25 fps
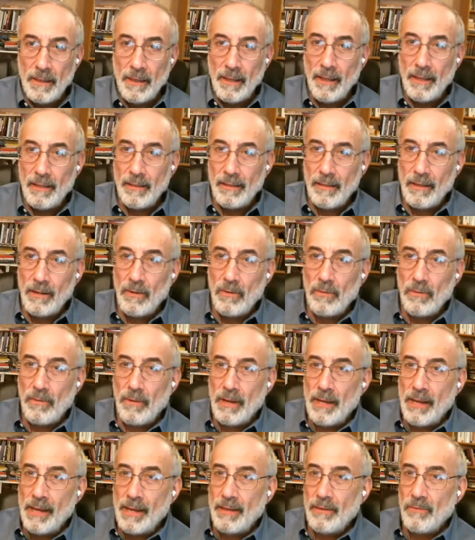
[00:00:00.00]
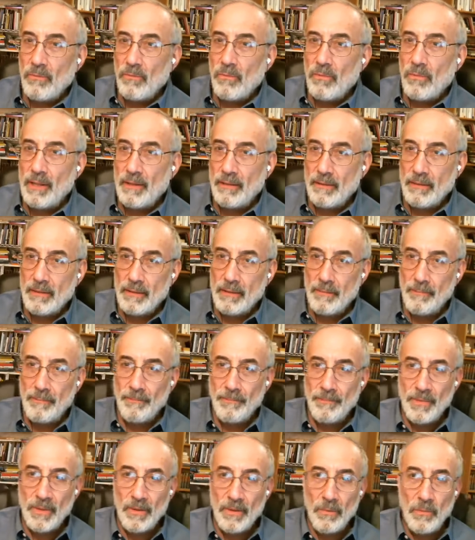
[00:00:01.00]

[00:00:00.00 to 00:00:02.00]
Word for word: Hello and welcome.